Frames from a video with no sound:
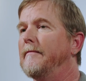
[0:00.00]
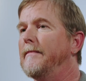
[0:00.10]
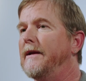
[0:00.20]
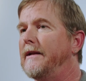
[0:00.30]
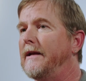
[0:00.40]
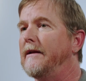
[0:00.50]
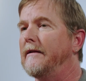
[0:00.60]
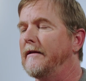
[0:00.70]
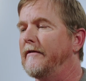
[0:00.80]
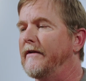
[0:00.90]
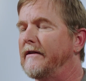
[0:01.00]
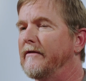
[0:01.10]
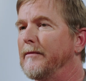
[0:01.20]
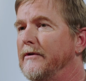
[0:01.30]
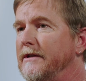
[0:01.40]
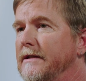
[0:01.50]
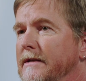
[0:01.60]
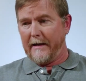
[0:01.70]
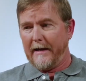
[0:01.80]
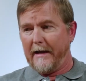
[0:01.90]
be in need in the event of emergency.